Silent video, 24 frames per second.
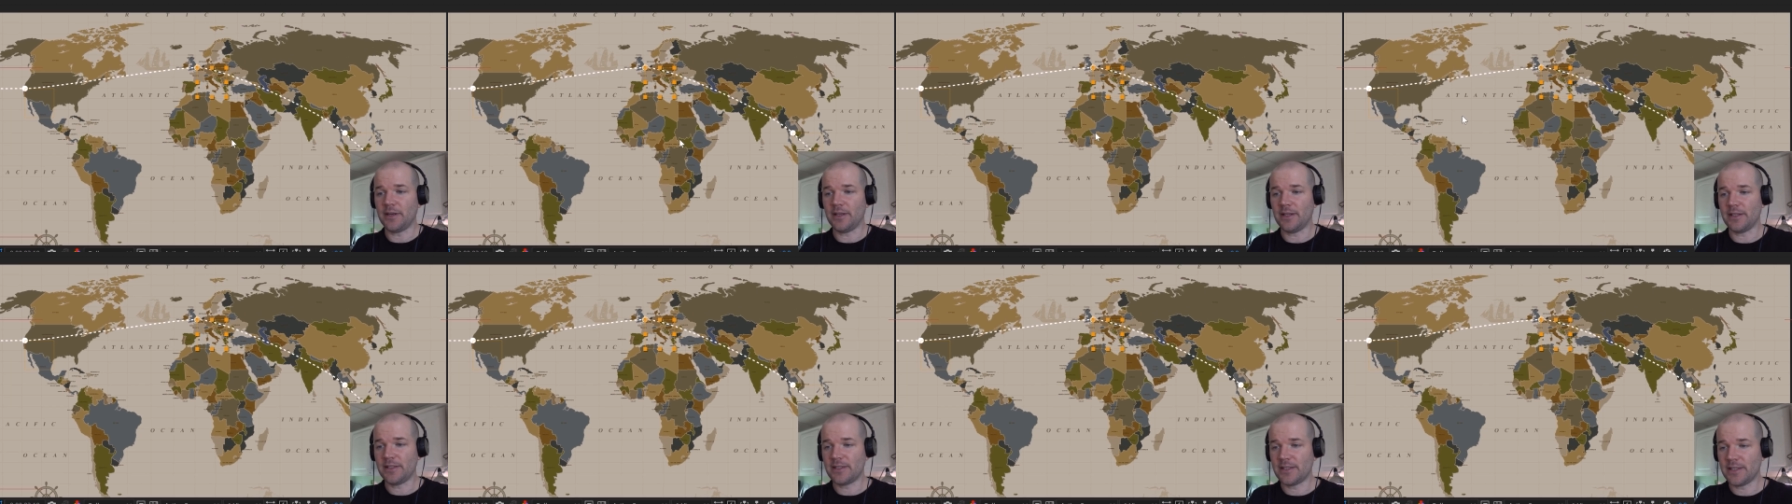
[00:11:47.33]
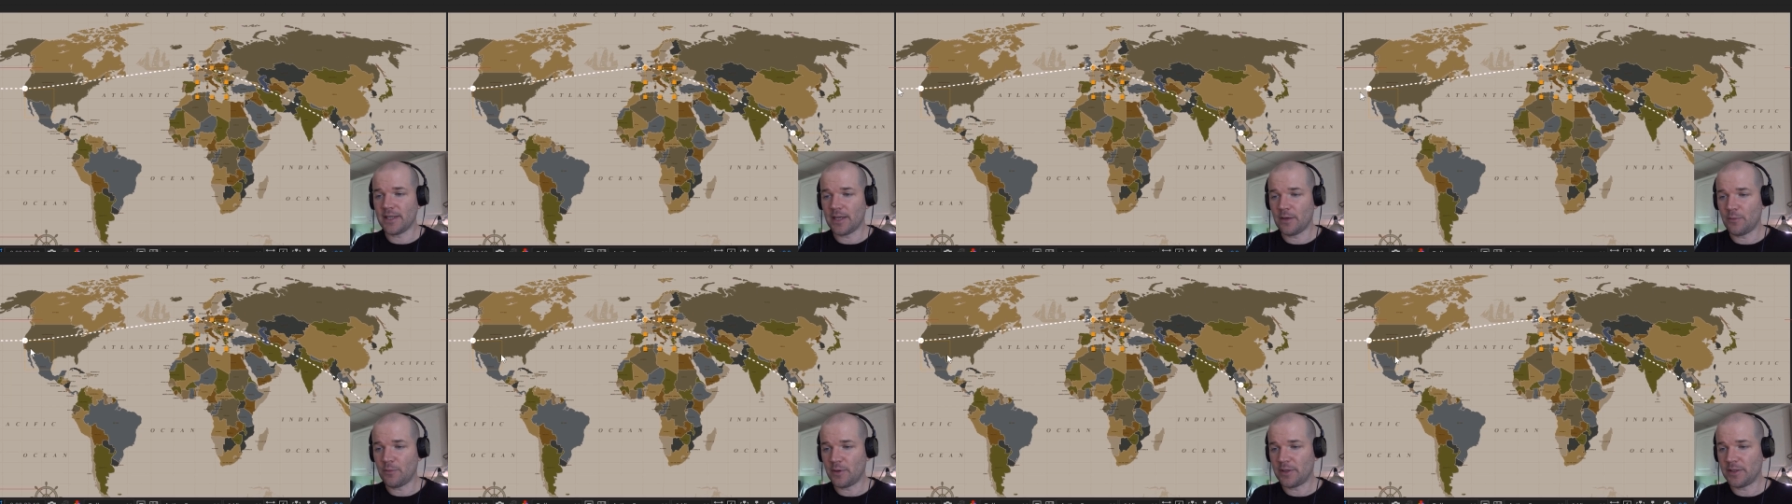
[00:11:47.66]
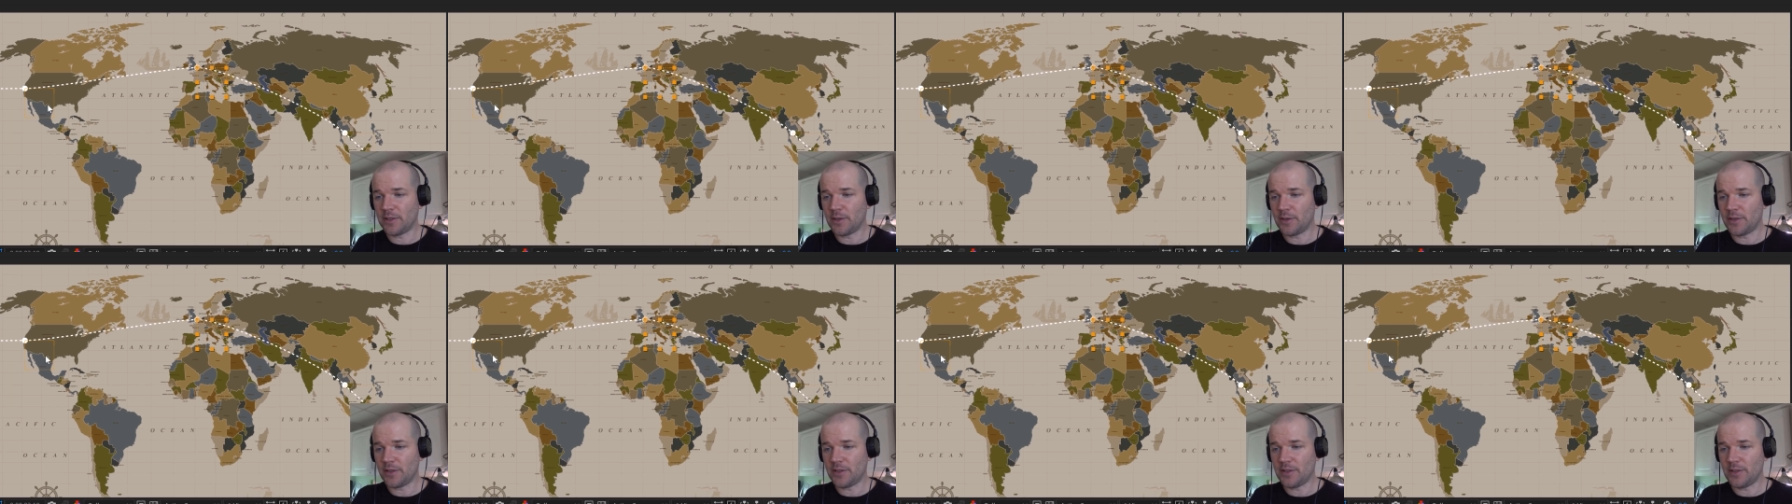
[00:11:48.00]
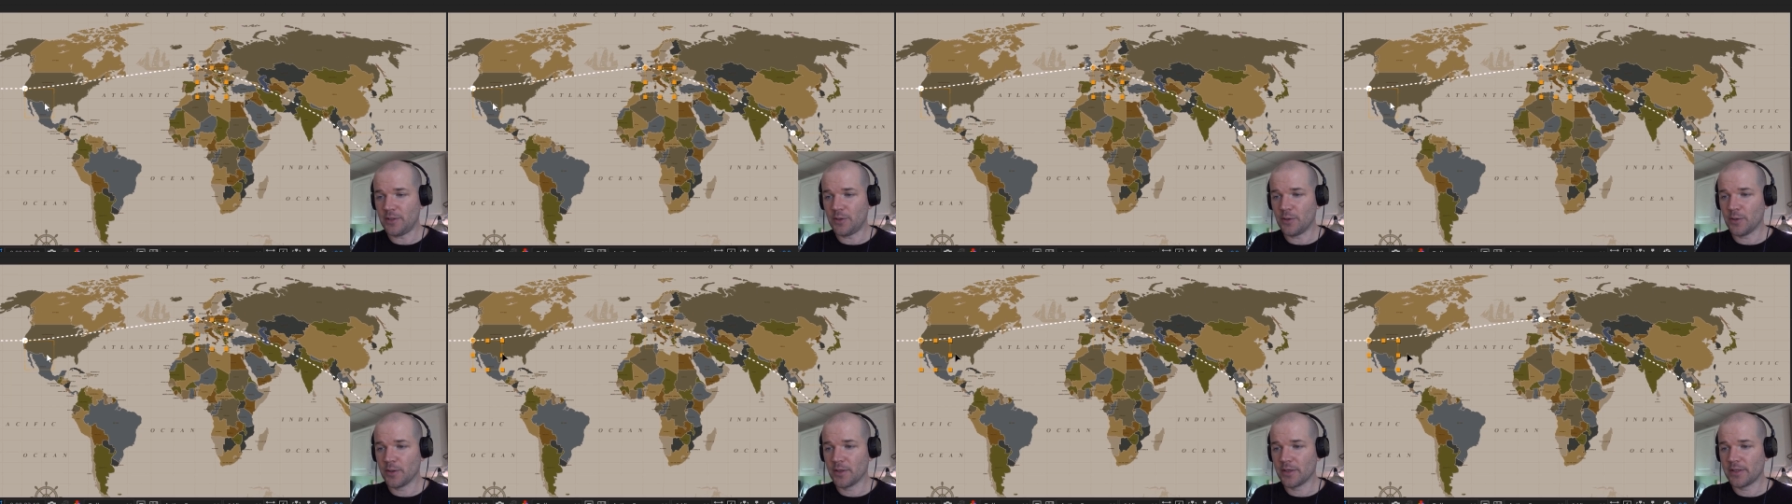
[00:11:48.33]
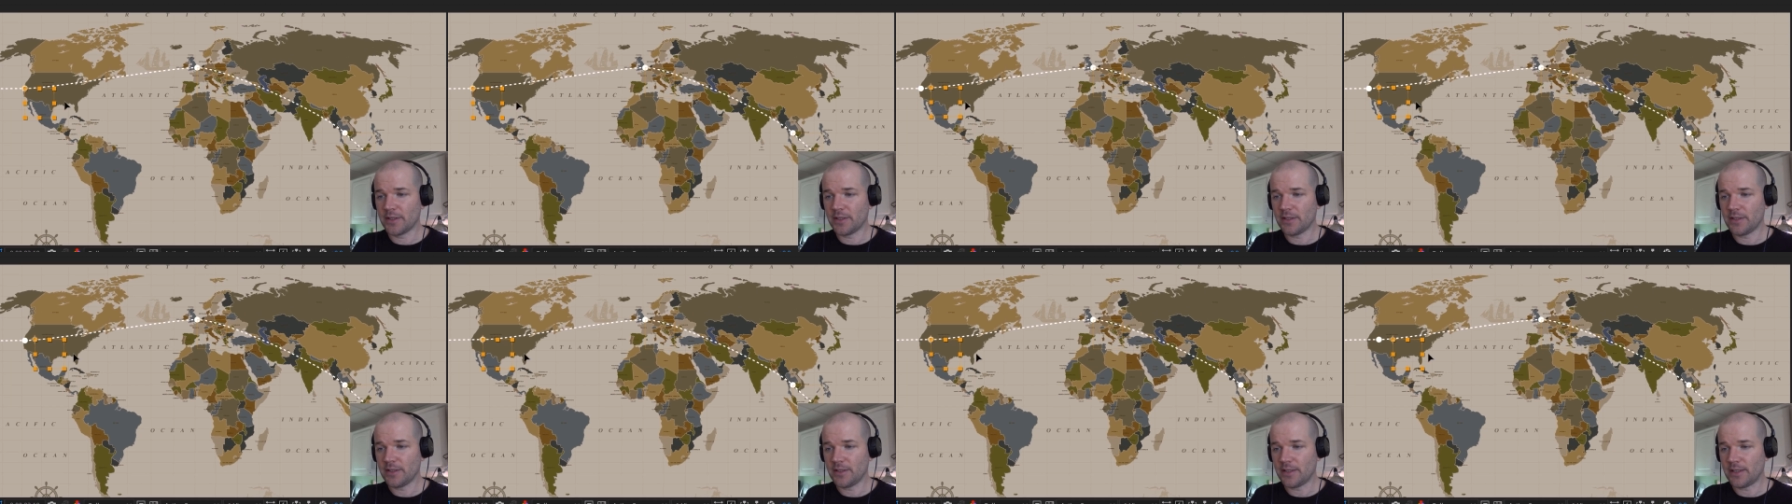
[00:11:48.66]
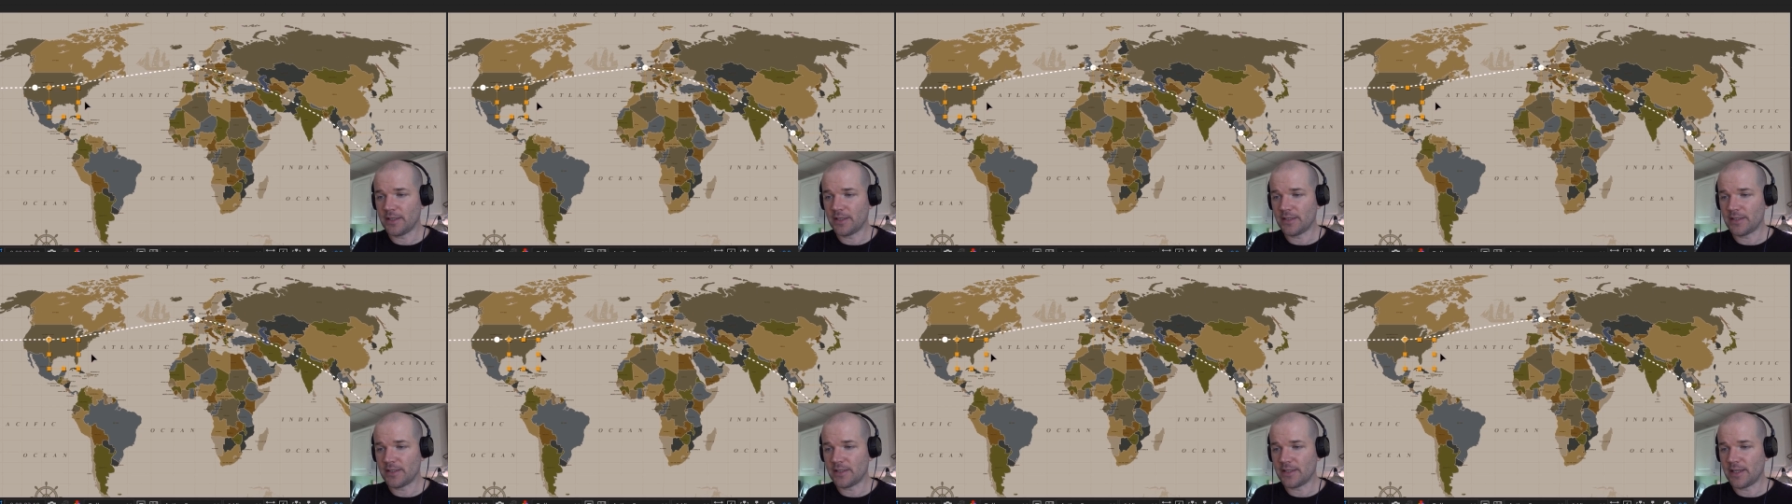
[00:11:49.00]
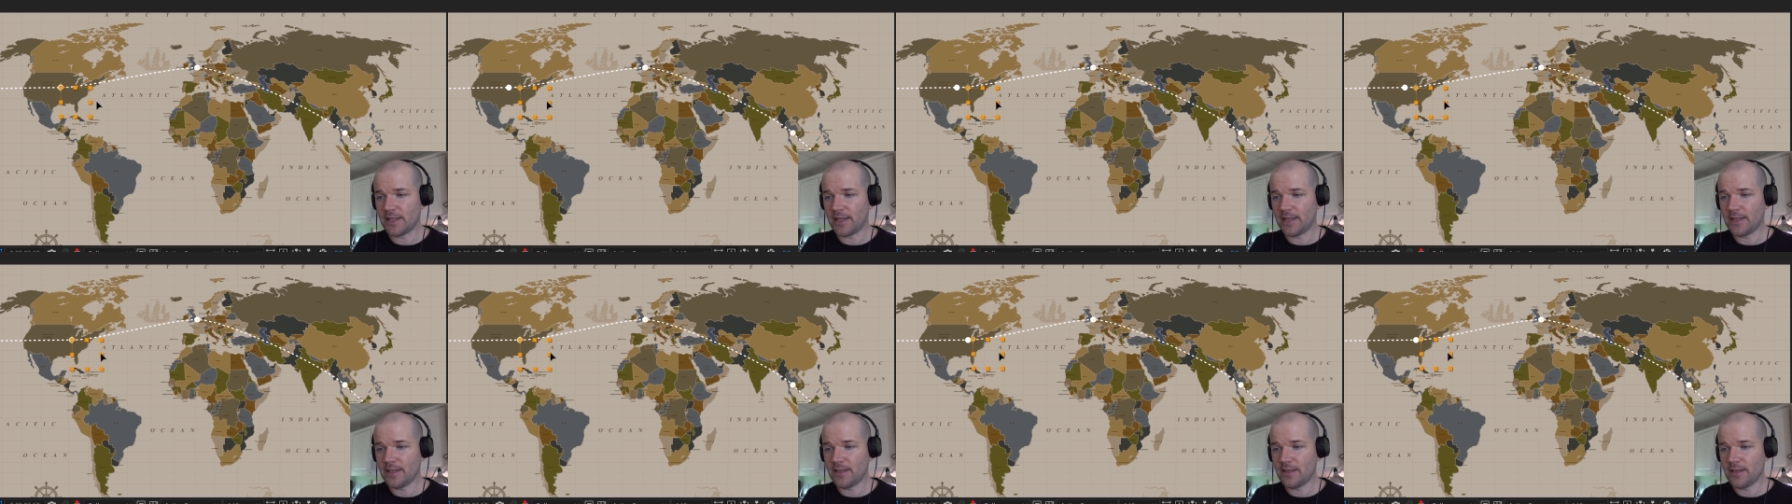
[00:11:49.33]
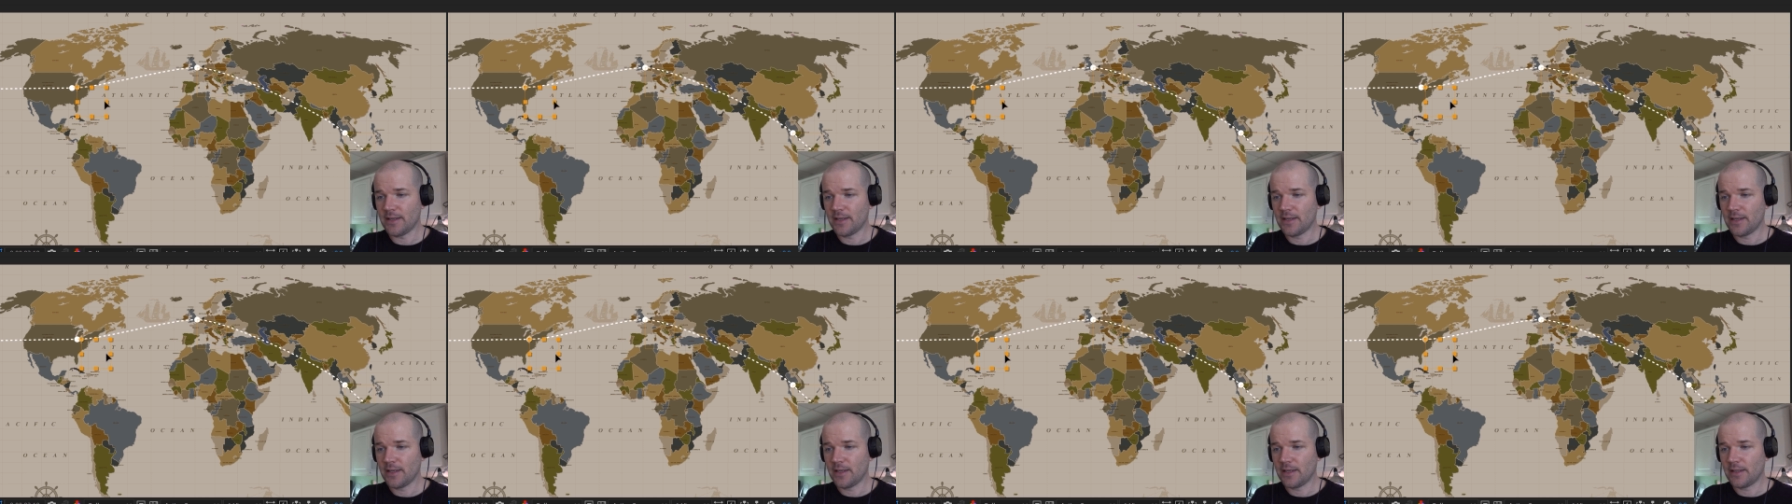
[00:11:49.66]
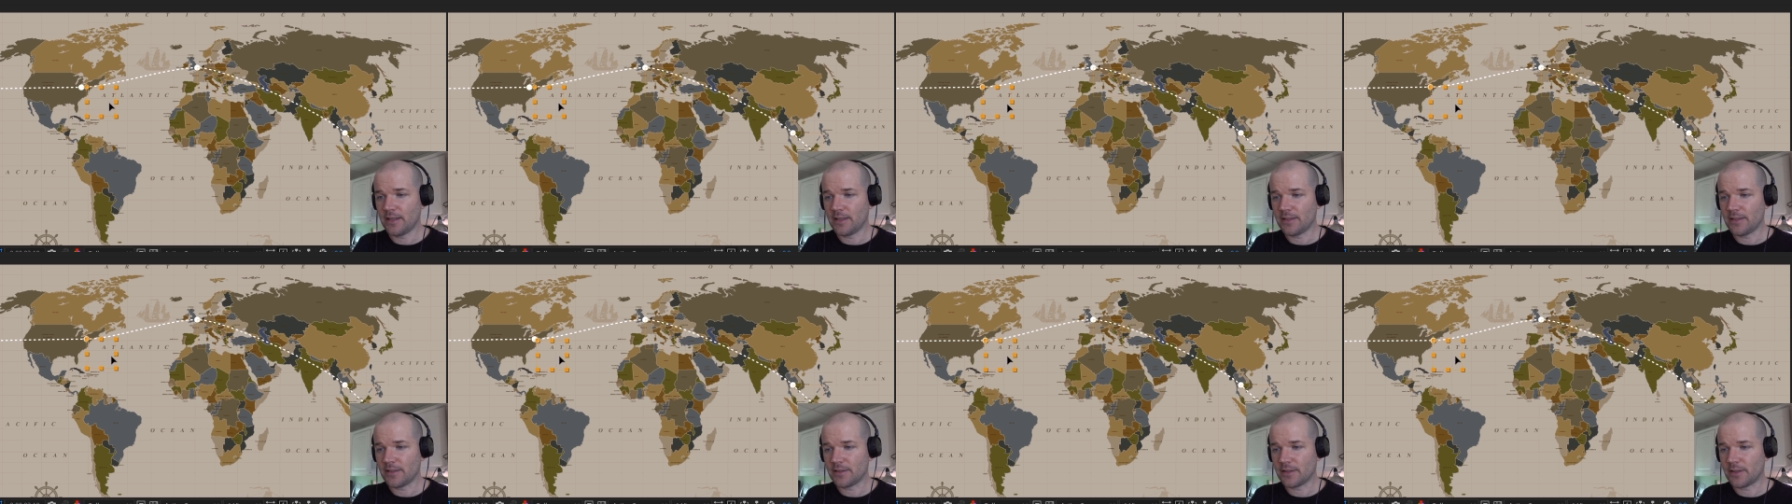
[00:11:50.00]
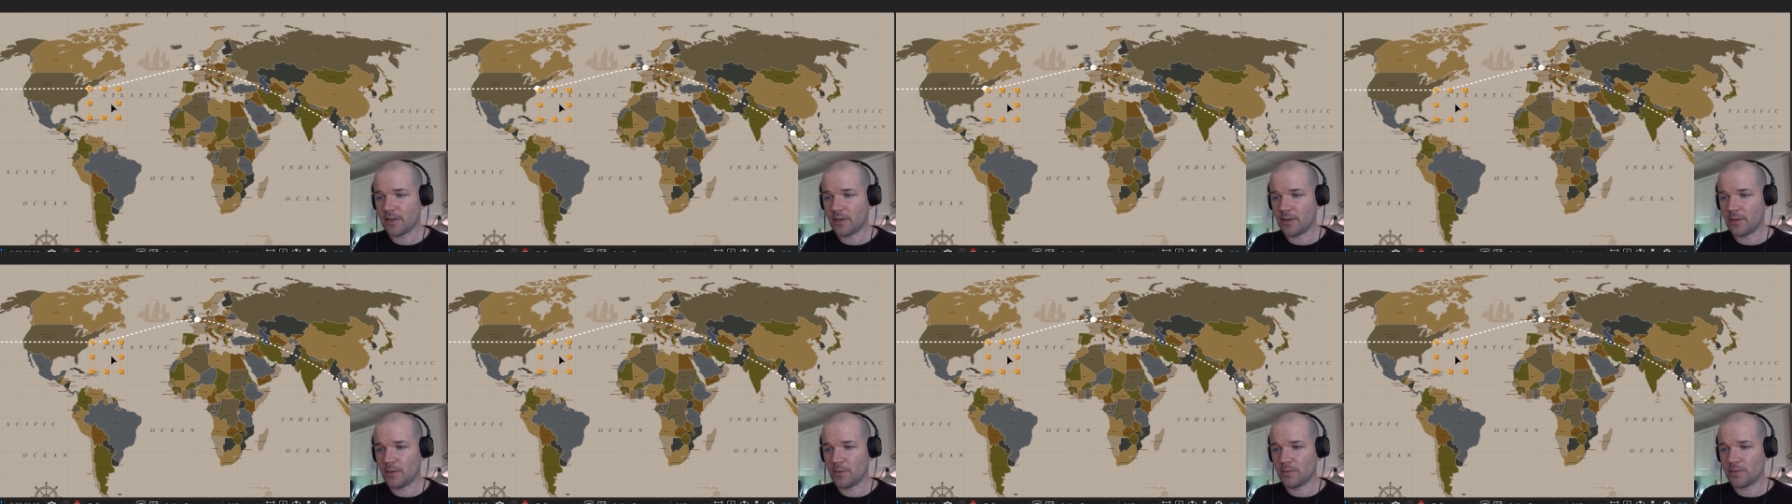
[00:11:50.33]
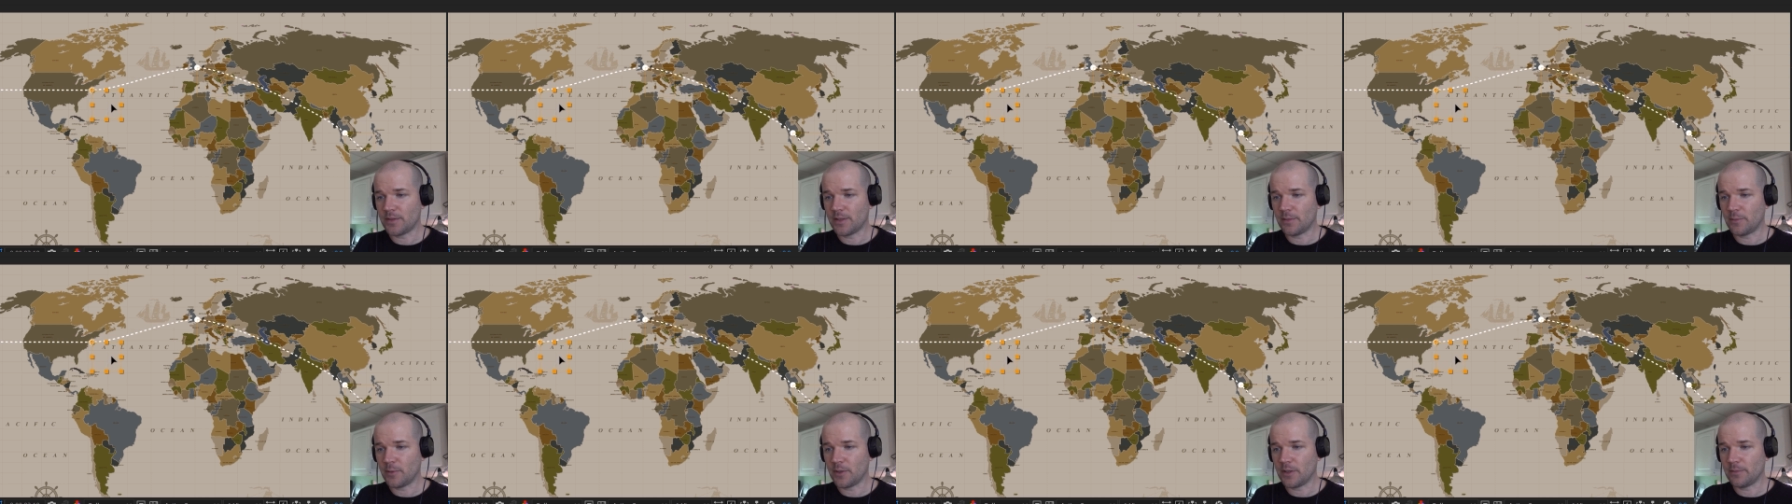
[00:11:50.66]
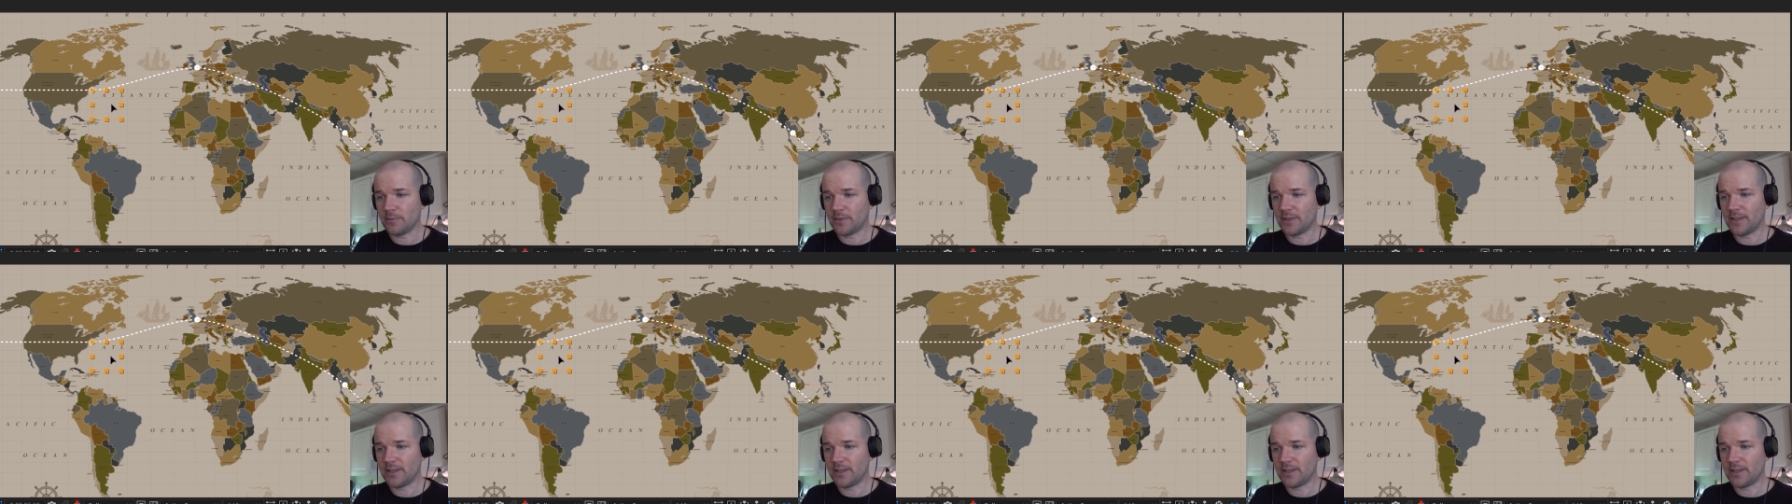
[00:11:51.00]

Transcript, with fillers: Let's say I want to go to New York instead. Let's go somewhere up.